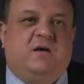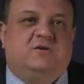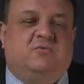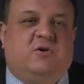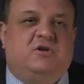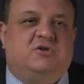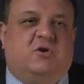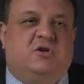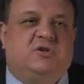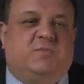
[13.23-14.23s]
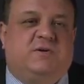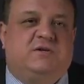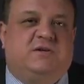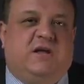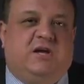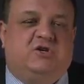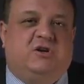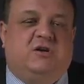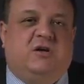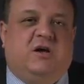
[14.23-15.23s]
So what is knowledge
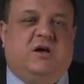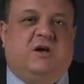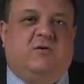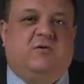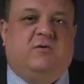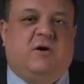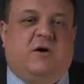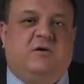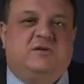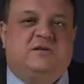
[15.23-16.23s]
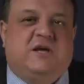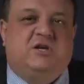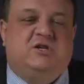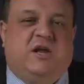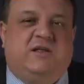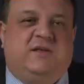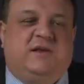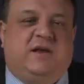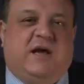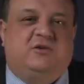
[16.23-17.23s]
representation? Uh, well, it's essentially anything
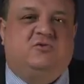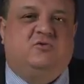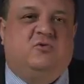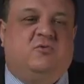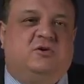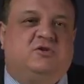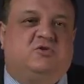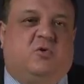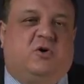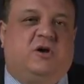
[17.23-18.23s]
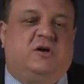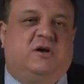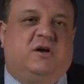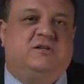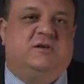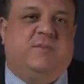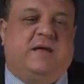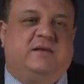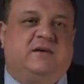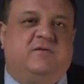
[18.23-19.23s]
that has to do with storing uh,
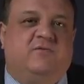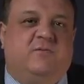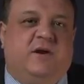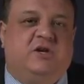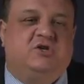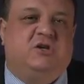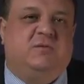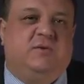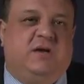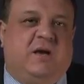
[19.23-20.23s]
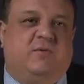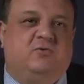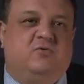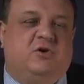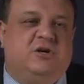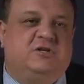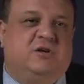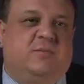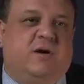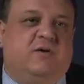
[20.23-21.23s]
semantic information and being able to
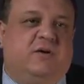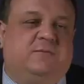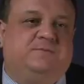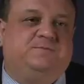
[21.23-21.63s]
reason about it.